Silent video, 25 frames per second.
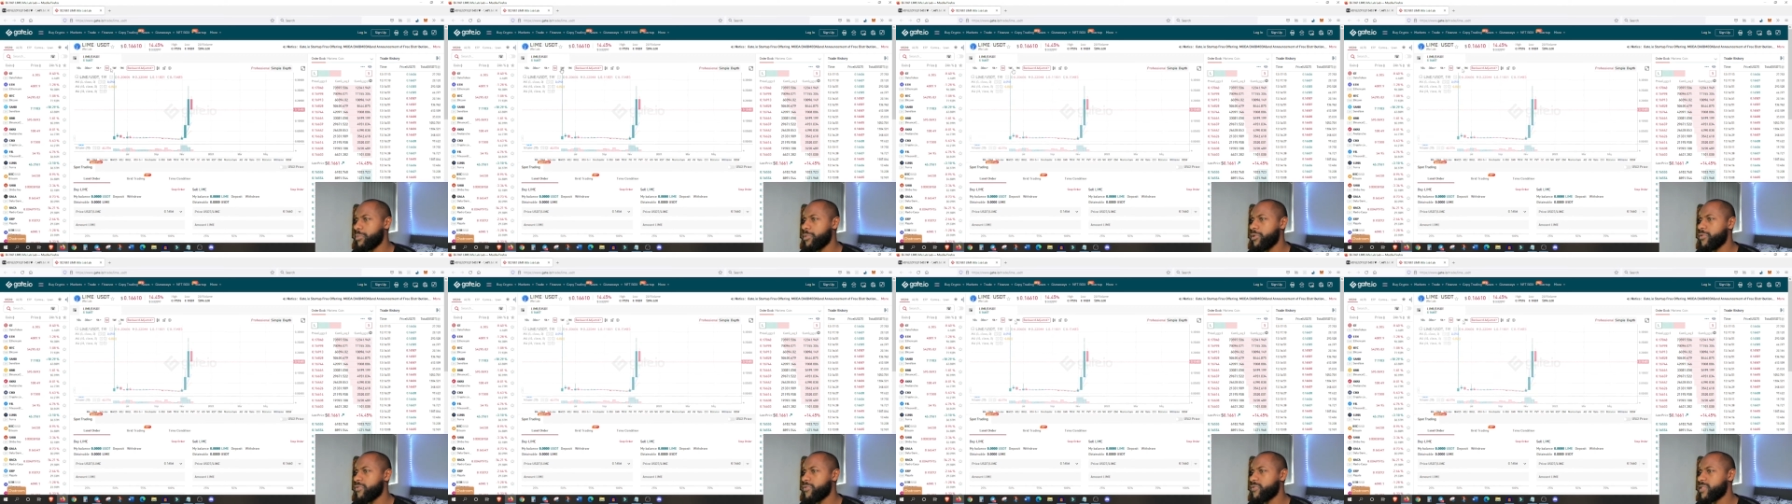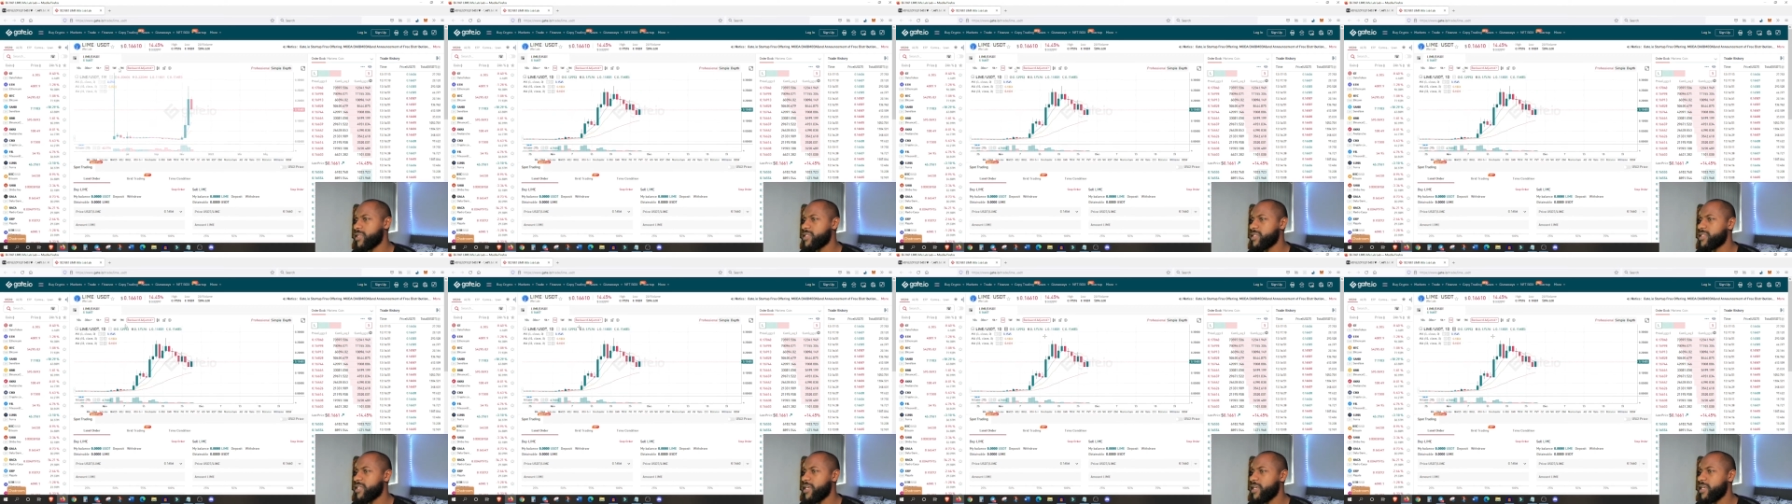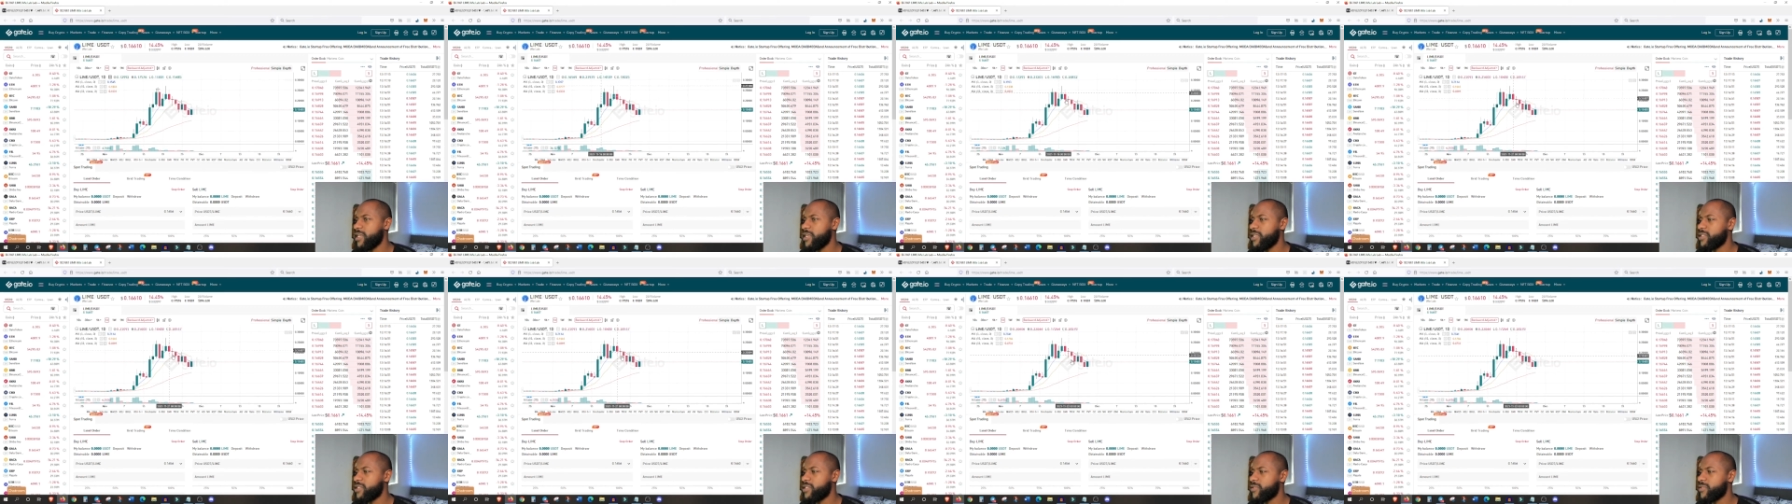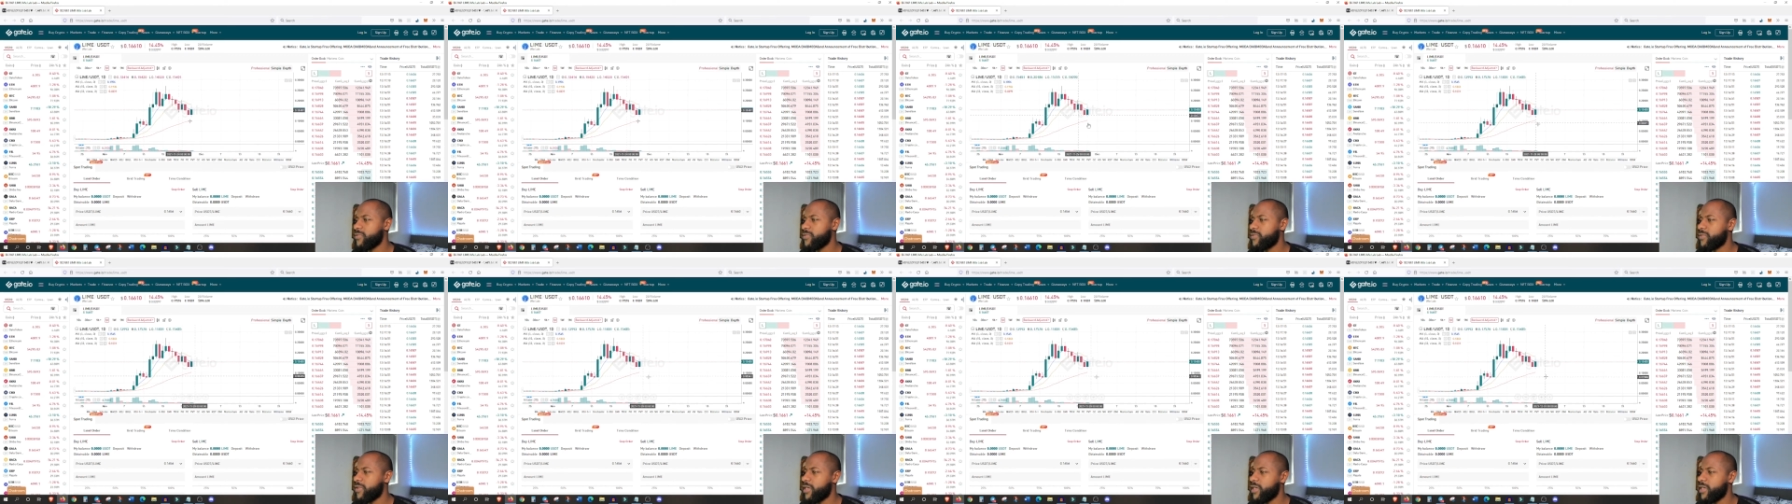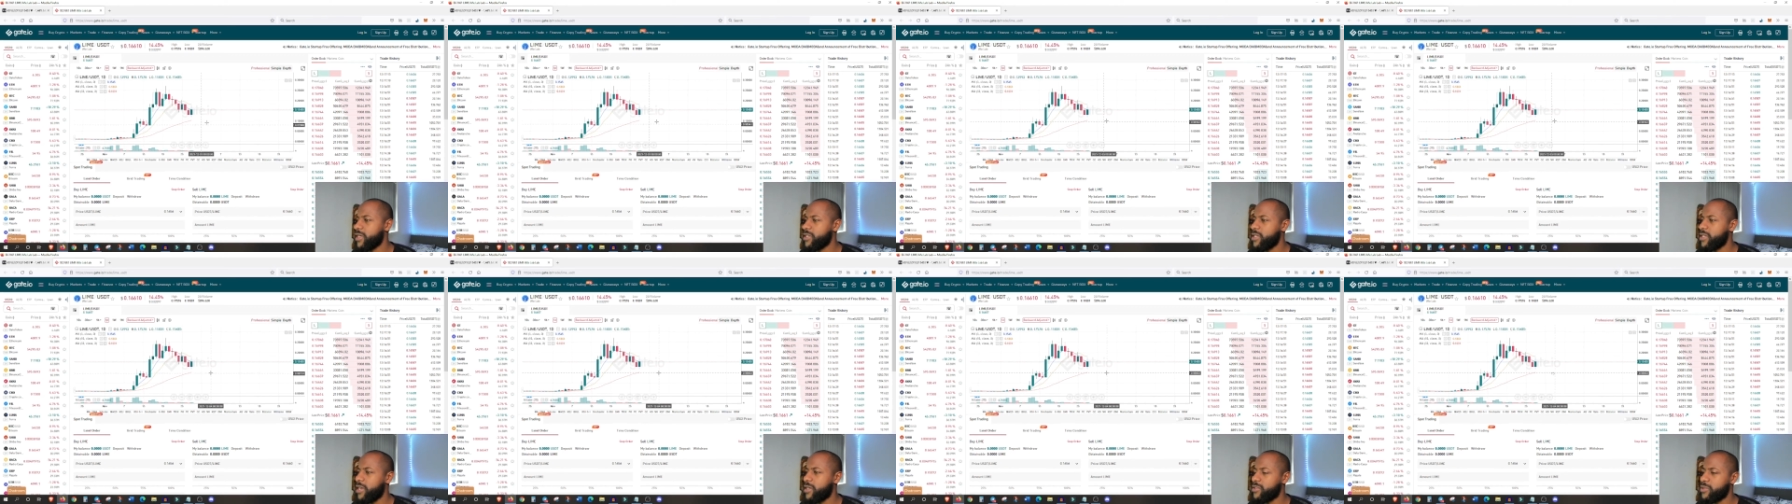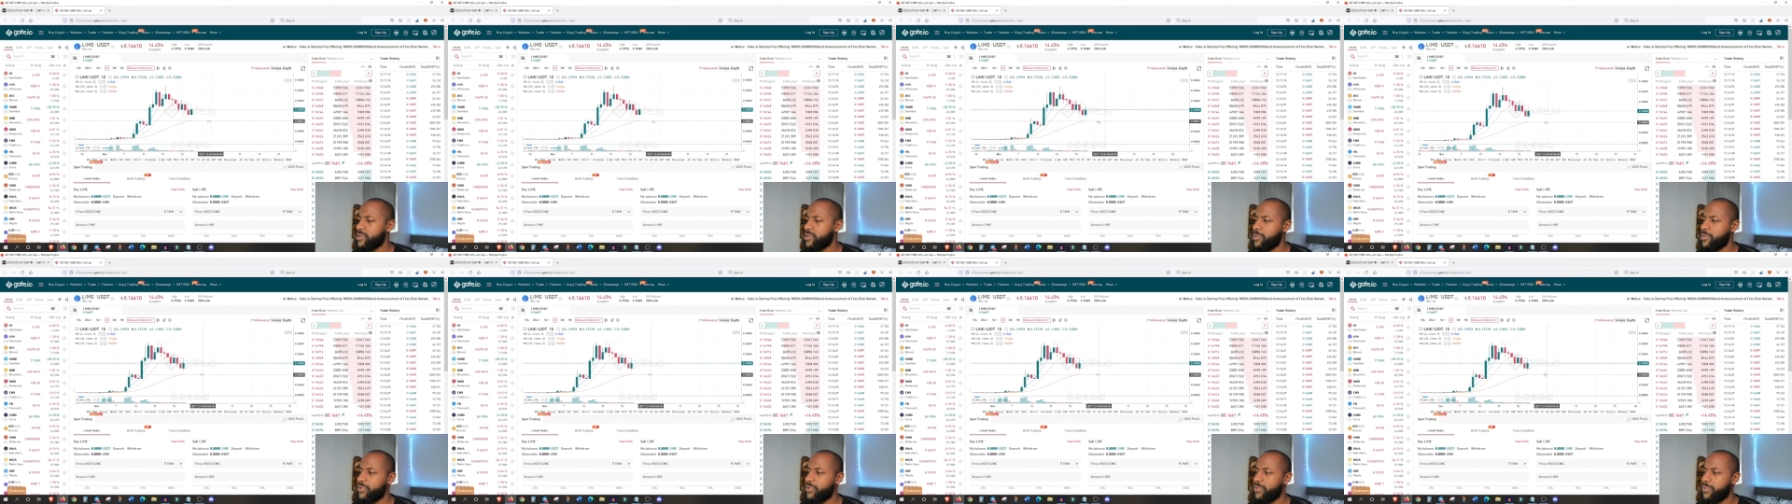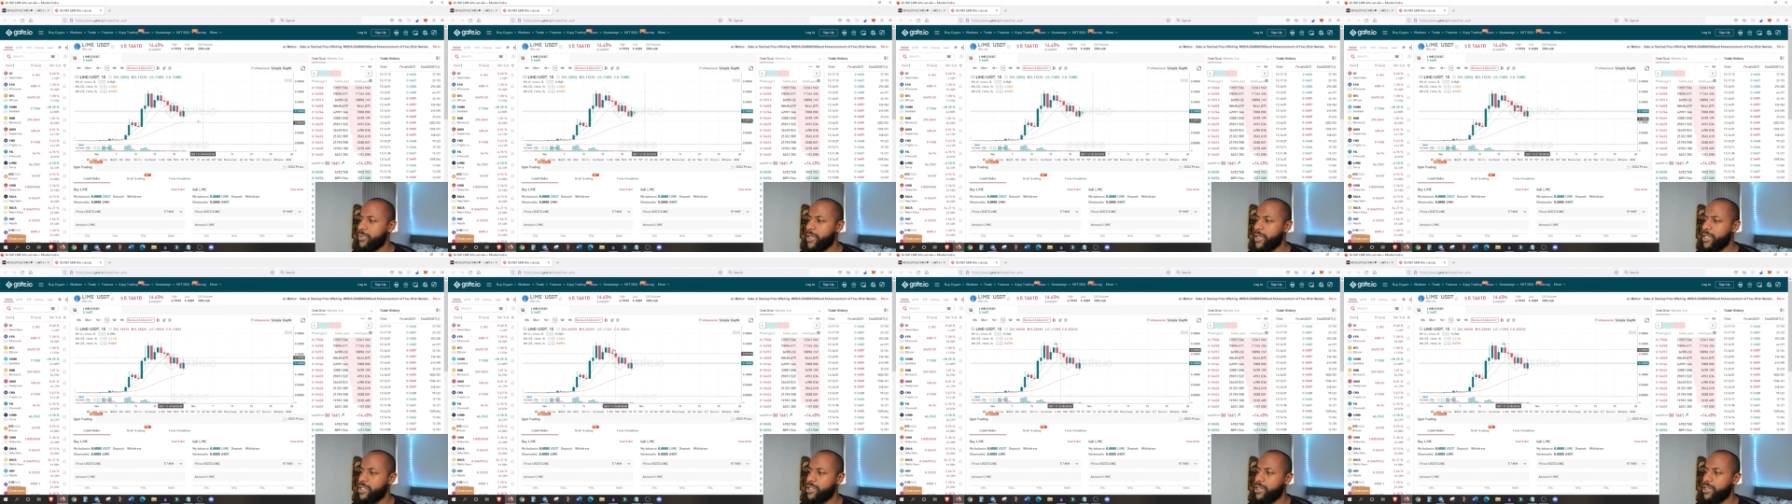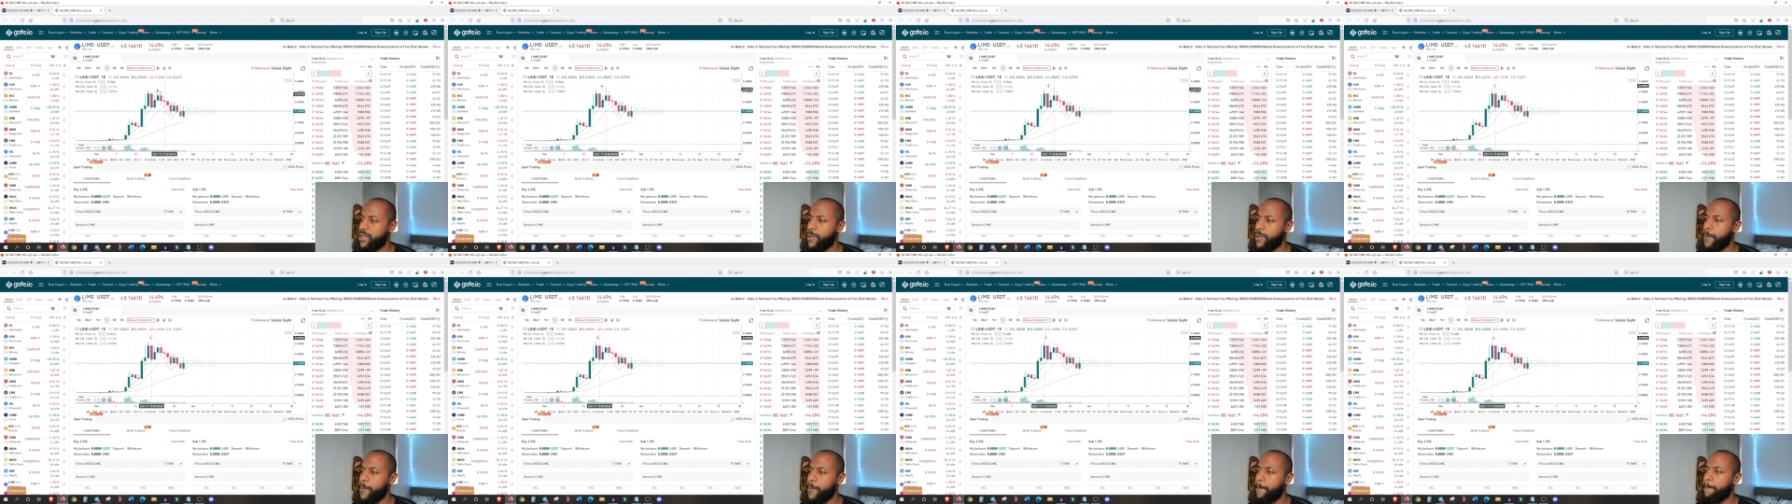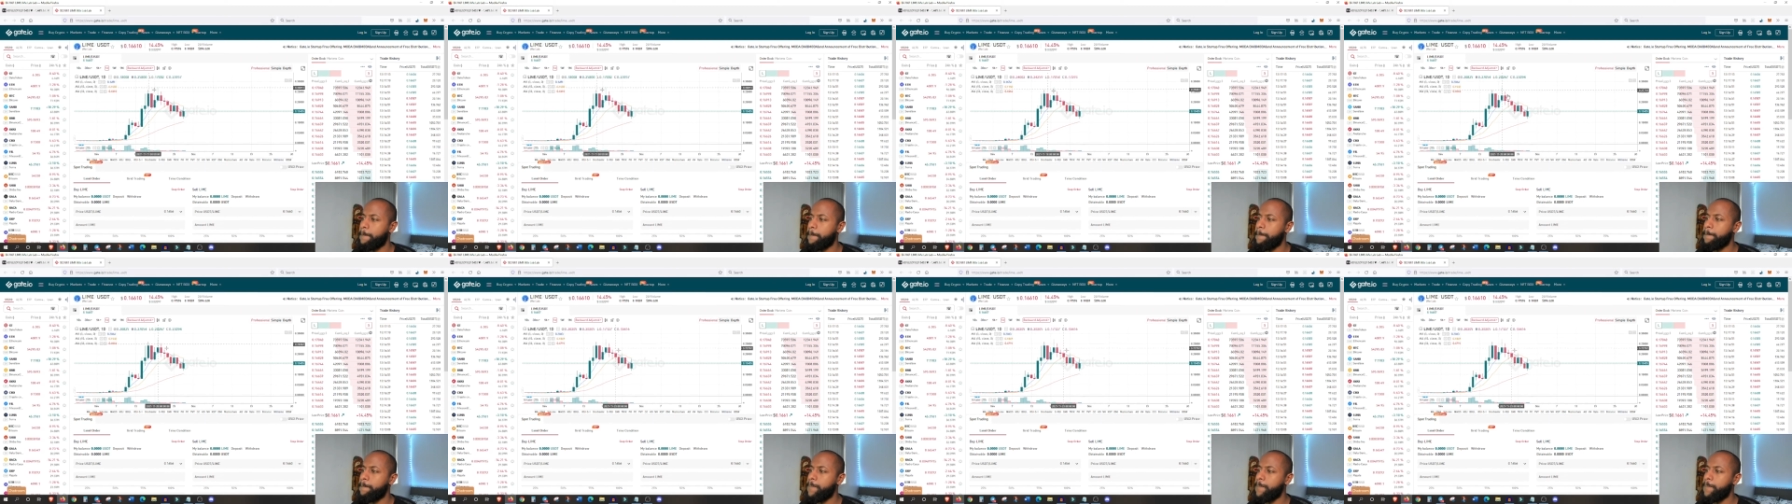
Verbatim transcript: we've got to move to the daily to find out some more information.